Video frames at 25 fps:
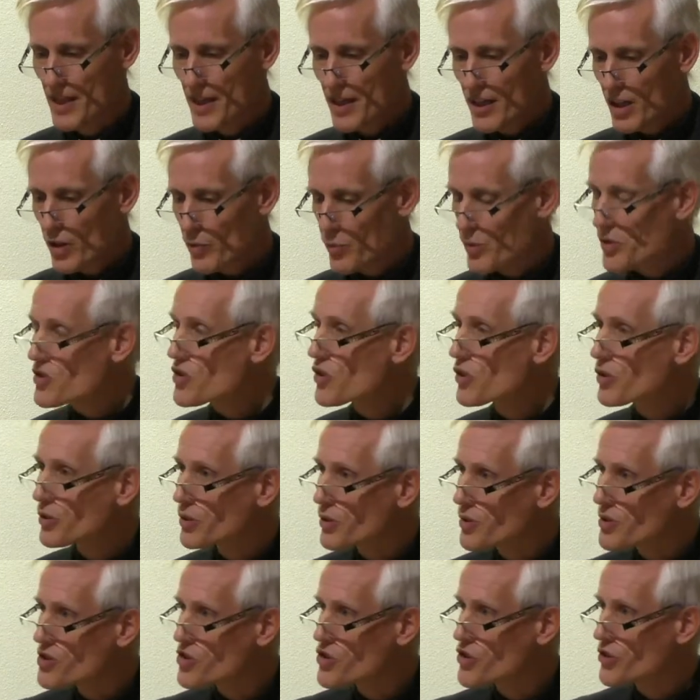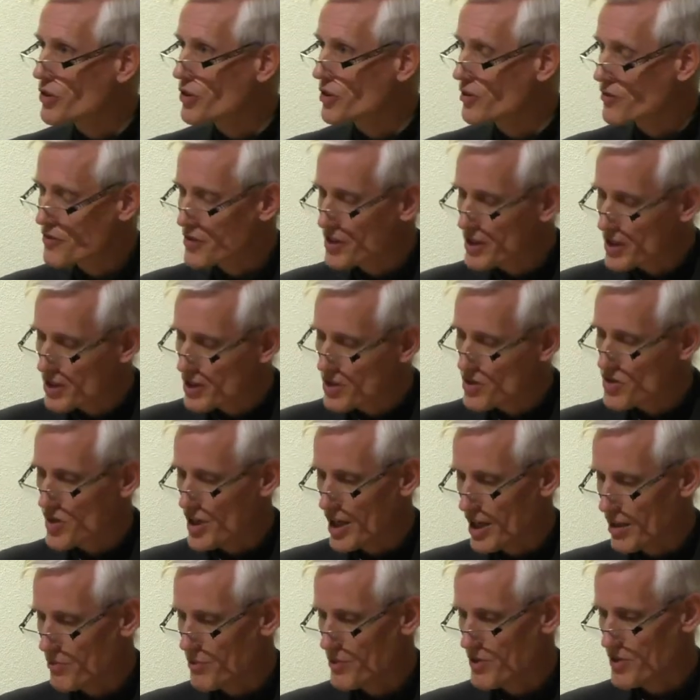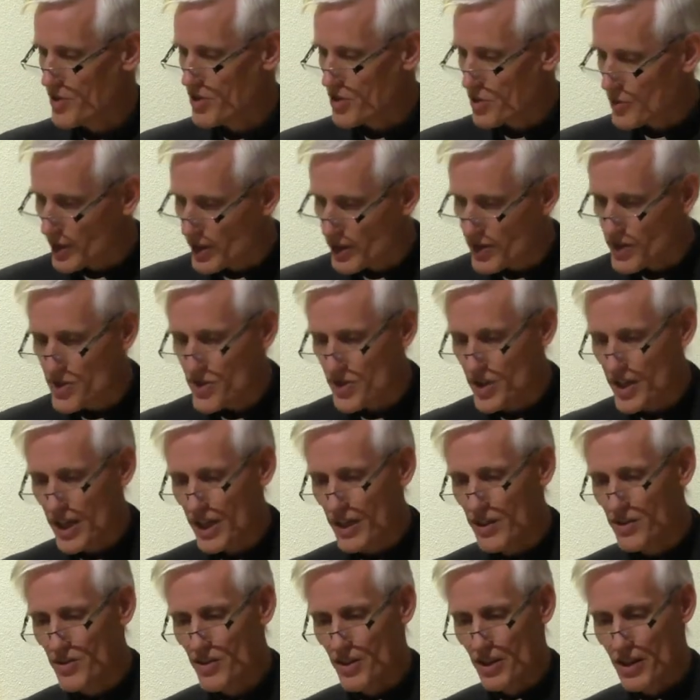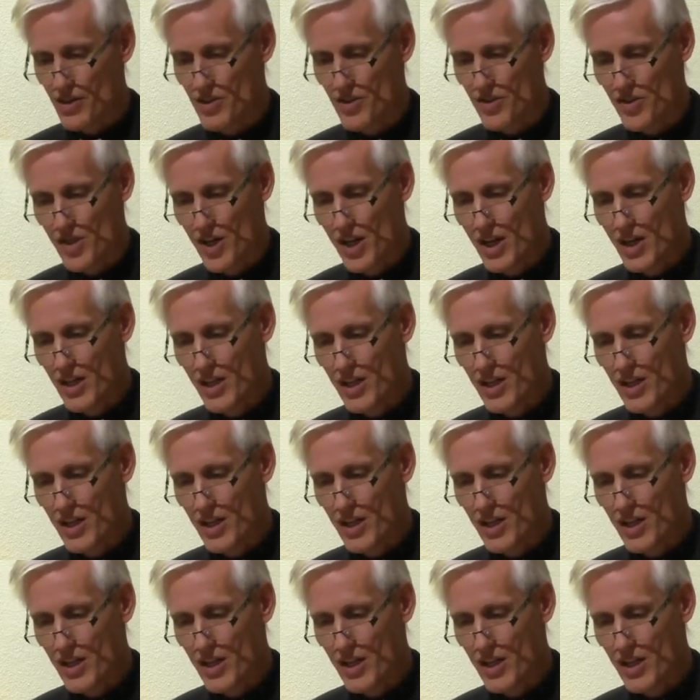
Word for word: It was crucial for the disciples to understand this.